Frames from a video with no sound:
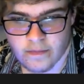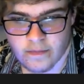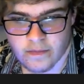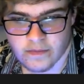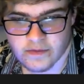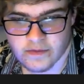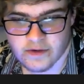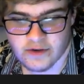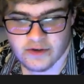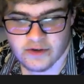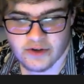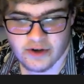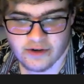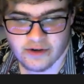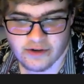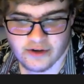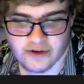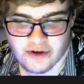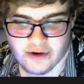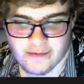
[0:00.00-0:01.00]
Dude, you're,
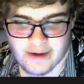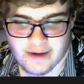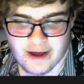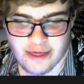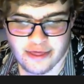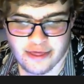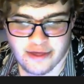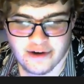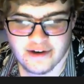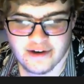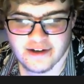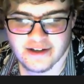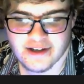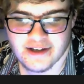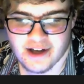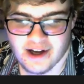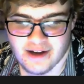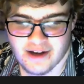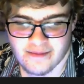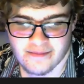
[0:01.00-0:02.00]
uh, you're my uh, third
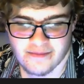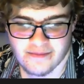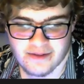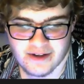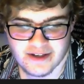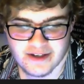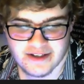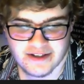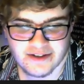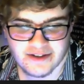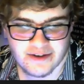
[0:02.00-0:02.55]
top list.